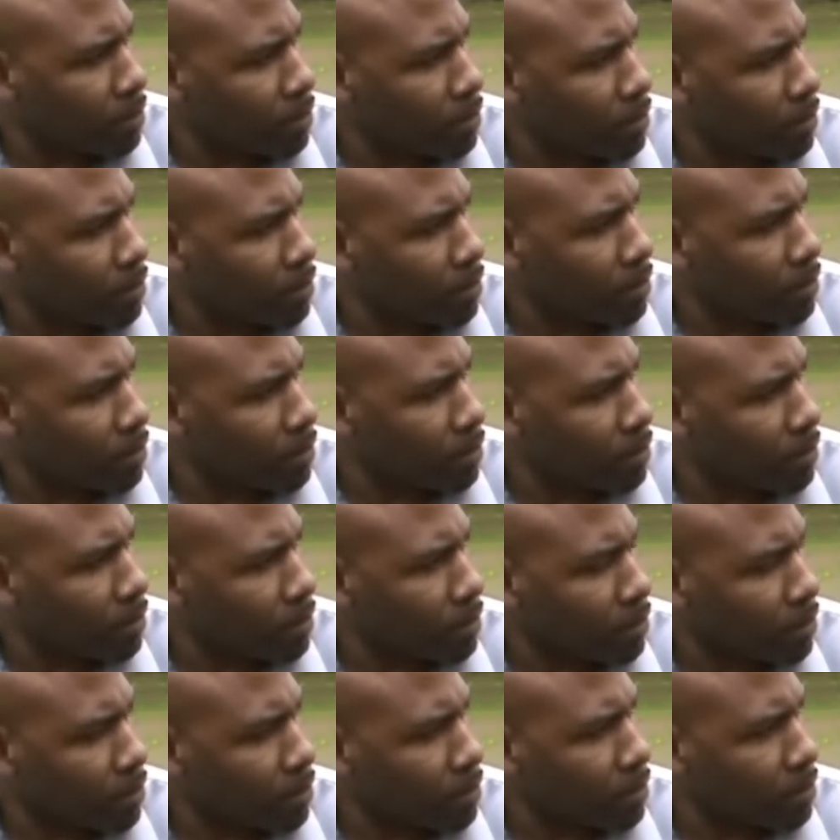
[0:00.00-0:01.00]

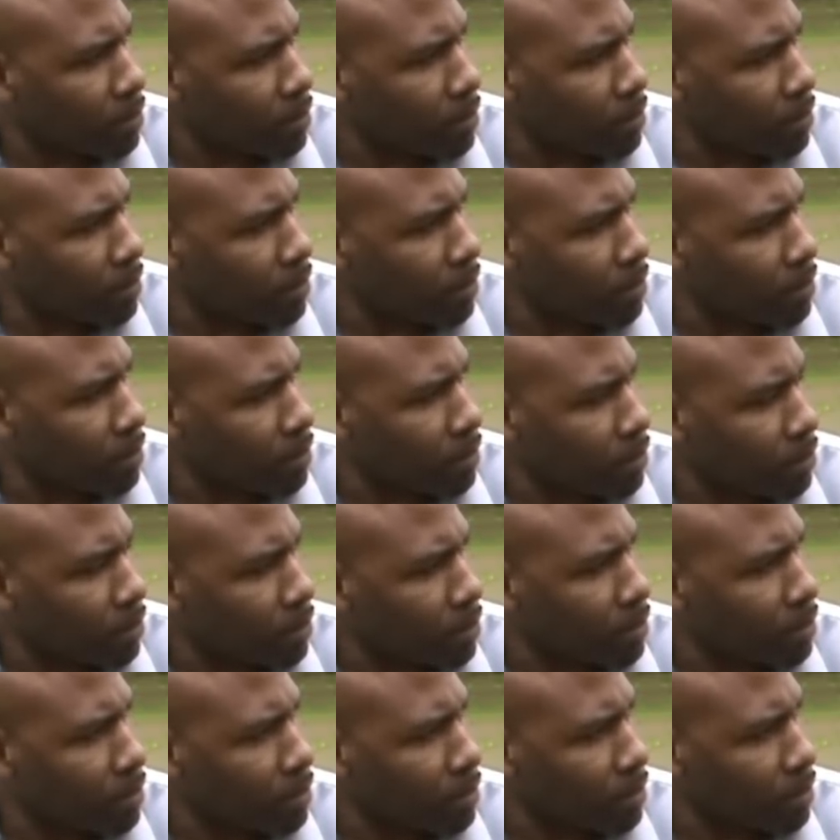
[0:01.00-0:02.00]

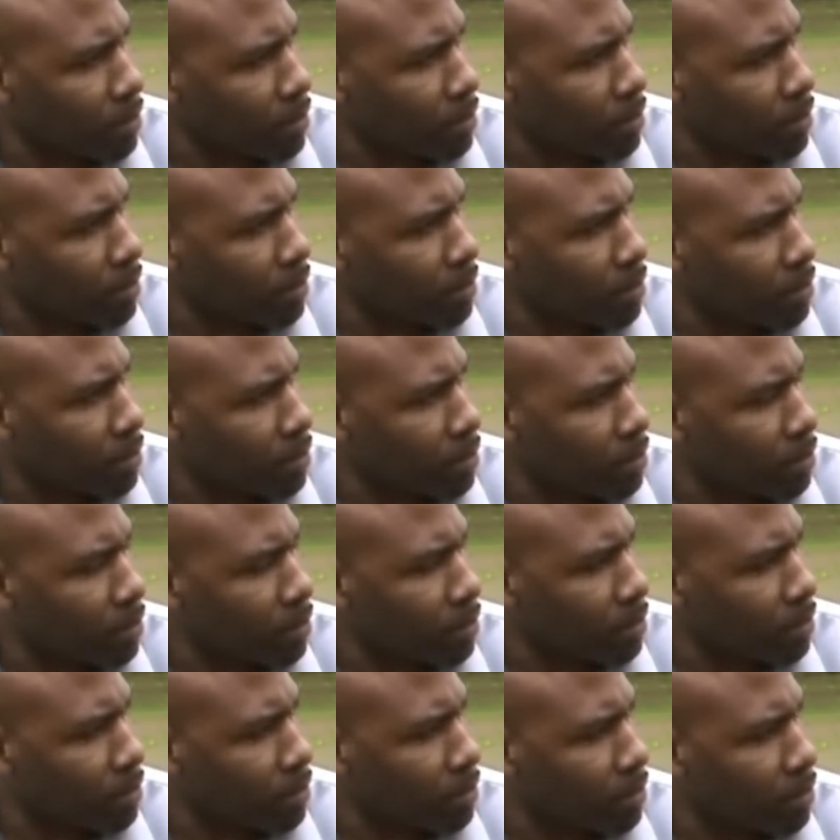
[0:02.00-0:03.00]

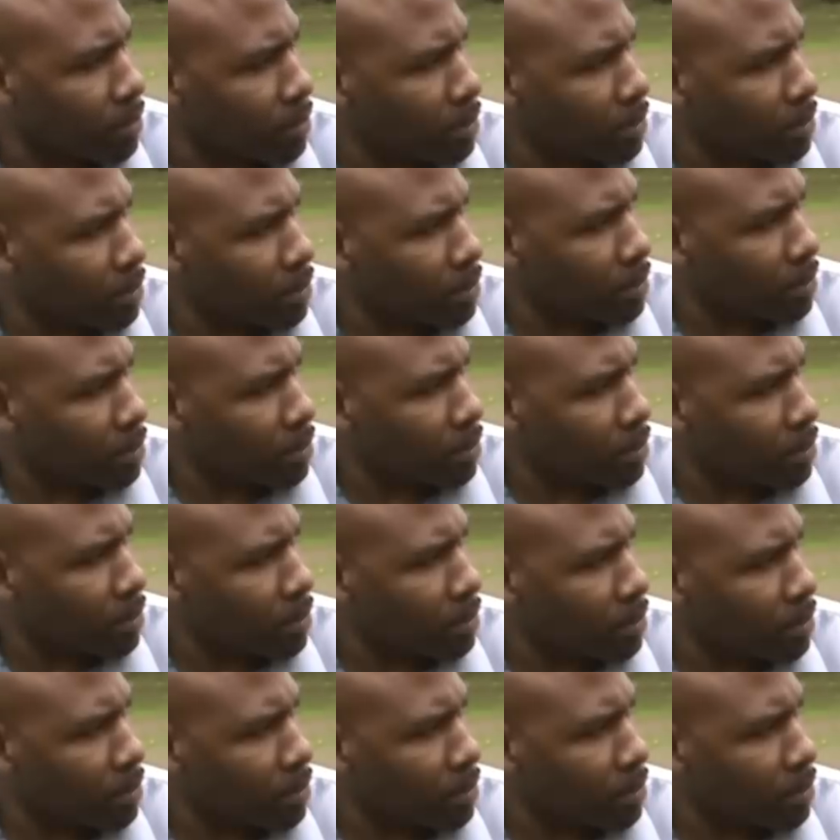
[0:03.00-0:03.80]
No words are spoken by the person on screen.